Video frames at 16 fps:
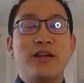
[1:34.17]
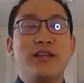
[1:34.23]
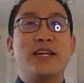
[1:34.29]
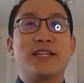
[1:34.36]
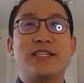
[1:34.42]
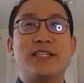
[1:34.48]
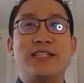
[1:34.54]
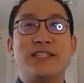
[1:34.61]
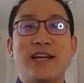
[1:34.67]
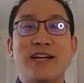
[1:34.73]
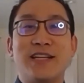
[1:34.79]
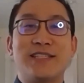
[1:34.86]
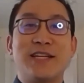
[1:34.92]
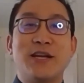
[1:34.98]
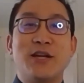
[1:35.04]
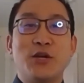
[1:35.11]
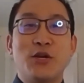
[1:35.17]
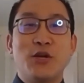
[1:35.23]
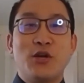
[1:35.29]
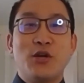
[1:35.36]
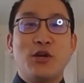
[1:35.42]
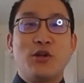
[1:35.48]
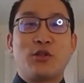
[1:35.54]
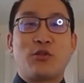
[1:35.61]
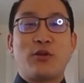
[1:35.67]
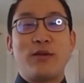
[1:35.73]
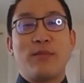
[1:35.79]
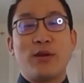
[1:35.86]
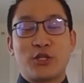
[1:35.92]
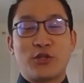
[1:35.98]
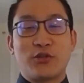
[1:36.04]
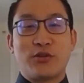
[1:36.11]
Yes, he says 3
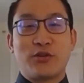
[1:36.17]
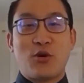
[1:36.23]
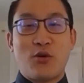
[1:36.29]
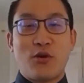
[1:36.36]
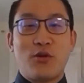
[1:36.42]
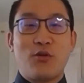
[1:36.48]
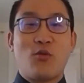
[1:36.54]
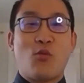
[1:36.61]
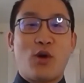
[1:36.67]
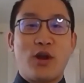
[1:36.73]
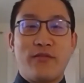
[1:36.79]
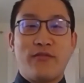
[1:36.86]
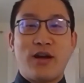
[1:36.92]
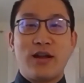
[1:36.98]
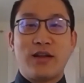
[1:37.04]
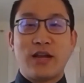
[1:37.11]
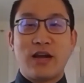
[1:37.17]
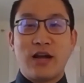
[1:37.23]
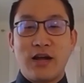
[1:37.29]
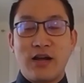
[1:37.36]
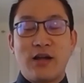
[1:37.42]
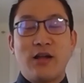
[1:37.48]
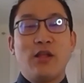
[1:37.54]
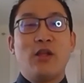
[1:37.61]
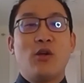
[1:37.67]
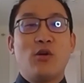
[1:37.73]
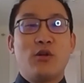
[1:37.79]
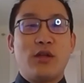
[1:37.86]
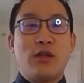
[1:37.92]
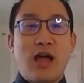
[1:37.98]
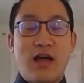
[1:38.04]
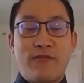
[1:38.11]
measures of Gordon, 1 of vodka,
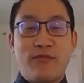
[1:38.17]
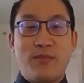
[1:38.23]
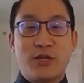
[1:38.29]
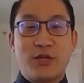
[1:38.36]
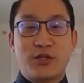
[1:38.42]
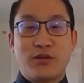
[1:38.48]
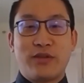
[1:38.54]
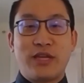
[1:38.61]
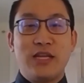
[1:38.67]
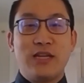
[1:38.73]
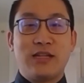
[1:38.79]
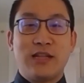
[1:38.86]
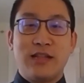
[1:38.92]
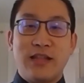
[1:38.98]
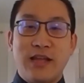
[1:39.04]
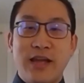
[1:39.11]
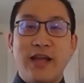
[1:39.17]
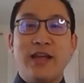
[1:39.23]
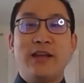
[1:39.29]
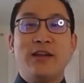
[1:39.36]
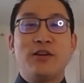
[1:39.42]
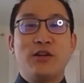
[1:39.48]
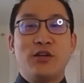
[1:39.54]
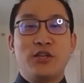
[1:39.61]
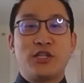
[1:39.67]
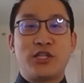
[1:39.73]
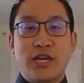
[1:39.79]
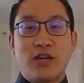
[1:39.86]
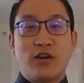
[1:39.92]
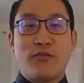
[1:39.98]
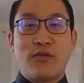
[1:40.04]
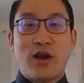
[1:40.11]
half a measure of Quina Lillet,
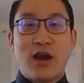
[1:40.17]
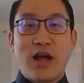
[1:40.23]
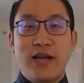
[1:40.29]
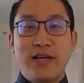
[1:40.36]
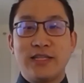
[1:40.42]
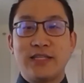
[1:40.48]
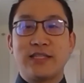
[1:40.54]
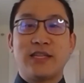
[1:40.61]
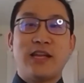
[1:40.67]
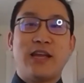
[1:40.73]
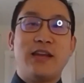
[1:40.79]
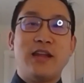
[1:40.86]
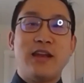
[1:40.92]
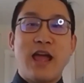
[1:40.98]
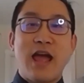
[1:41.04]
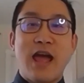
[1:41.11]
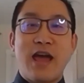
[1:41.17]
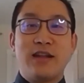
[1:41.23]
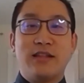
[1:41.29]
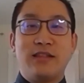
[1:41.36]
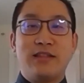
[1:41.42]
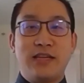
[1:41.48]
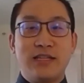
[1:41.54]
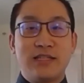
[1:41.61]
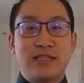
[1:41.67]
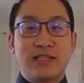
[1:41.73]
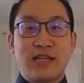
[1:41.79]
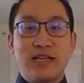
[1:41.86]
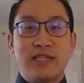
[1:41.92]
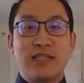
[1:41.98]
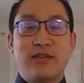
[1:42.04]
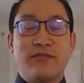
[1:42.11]
shake it over ice, and then add a thin
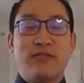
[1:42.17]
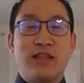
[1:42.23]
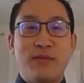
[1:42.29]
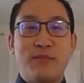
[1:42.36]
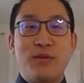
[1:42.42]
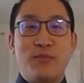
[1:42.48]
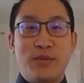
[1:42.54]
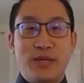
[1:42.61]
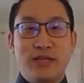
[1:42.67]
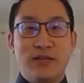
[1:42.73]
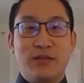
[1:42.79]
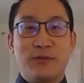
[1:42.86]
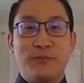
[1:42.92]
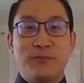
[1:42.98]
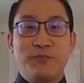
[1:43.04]
slice of lemon peel.